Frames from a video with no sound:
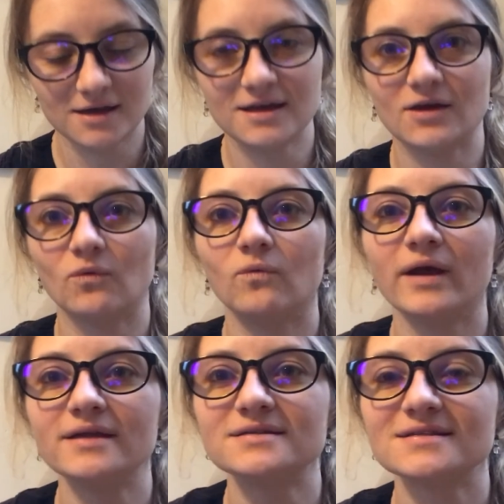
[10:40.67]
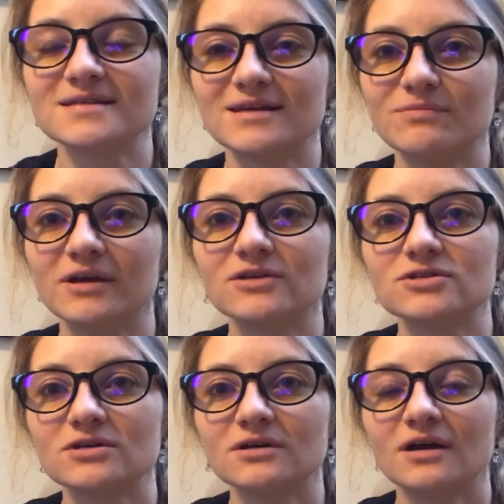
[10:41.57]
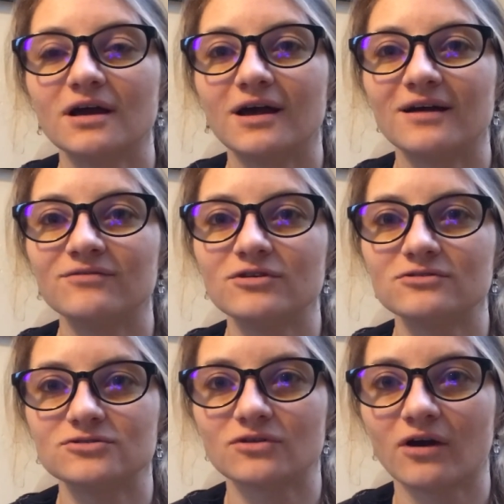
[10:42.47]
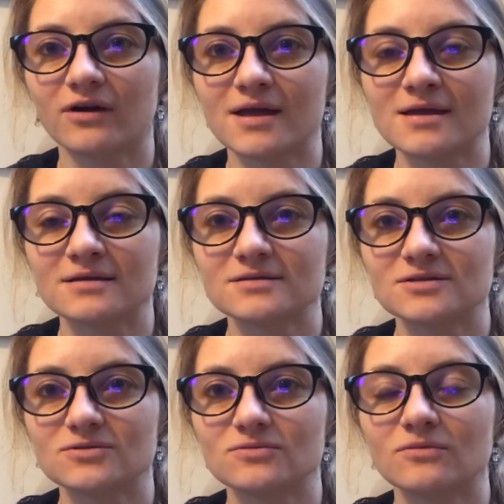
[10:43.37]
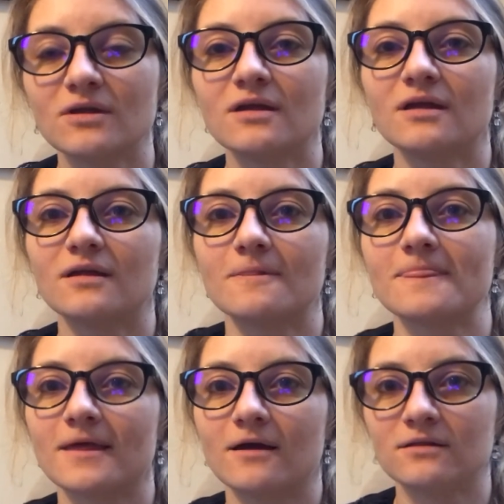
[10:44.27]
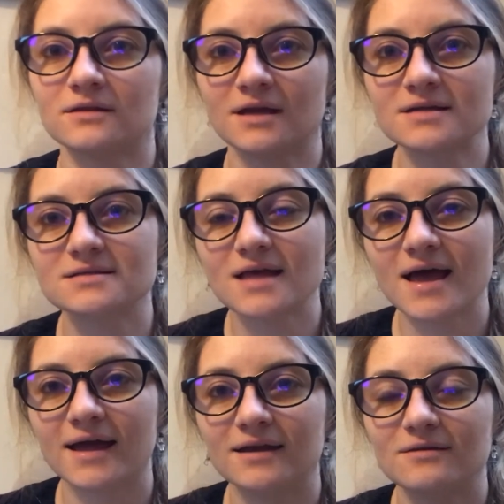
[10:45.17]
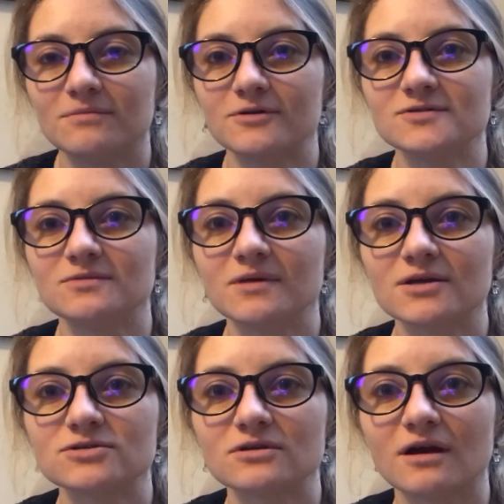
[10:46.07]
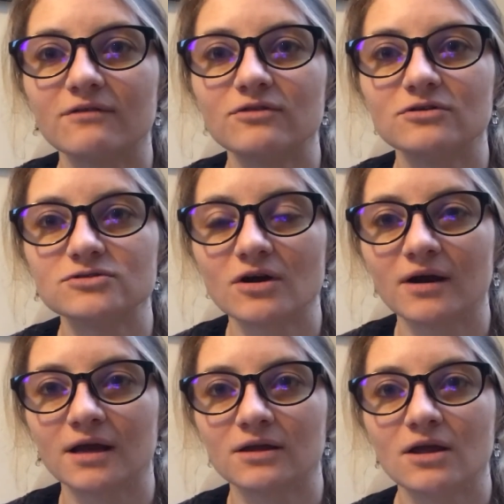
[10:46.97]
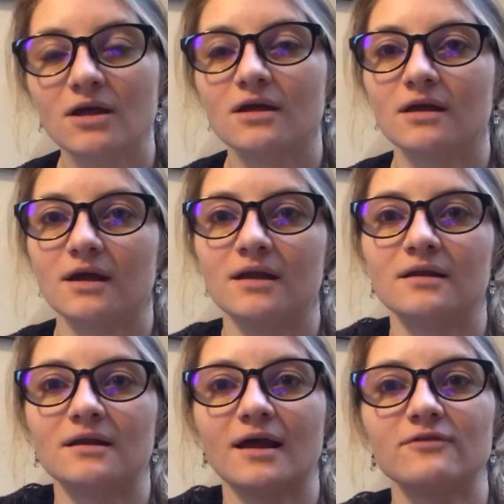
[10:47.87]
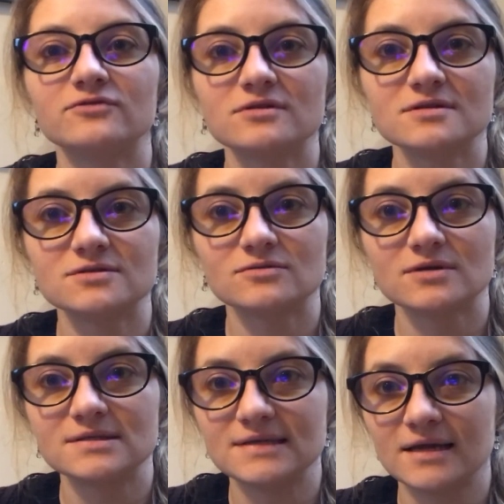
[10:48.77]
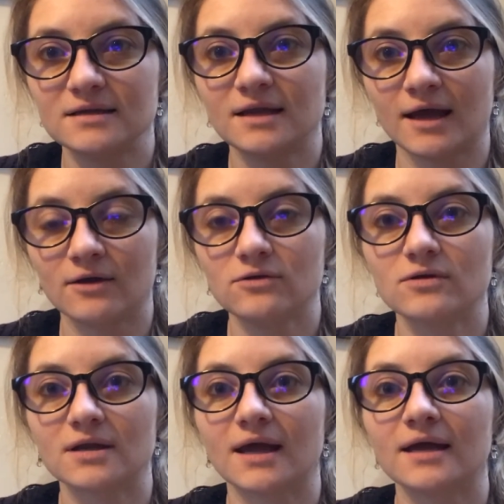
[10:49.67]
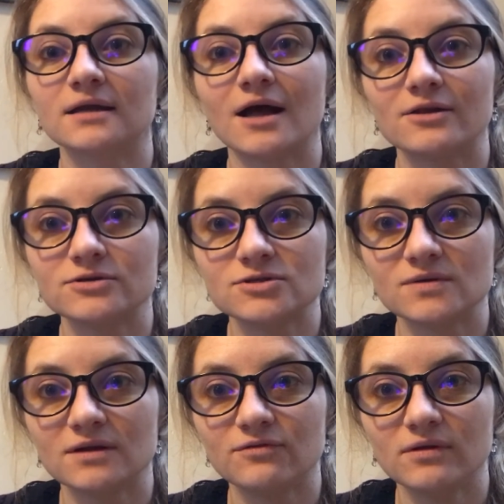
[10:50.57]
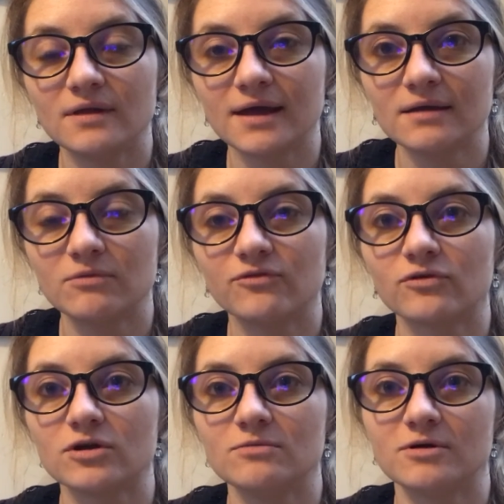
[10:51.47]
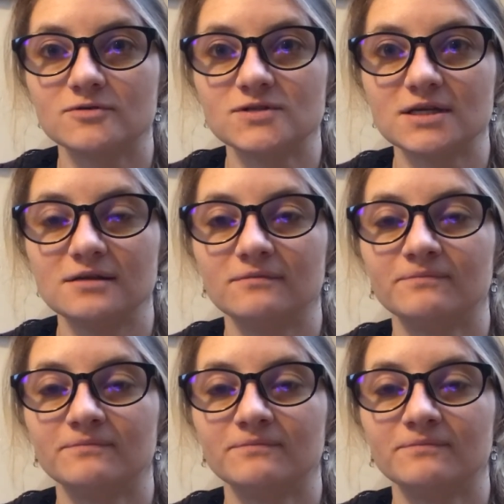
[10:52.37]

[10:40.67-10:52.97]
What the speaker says: can't wait to see a picture of your drawing. So on the next slide, post a picture of your drawing, and after the story's done now, you can add color to it if you'd like before you post it.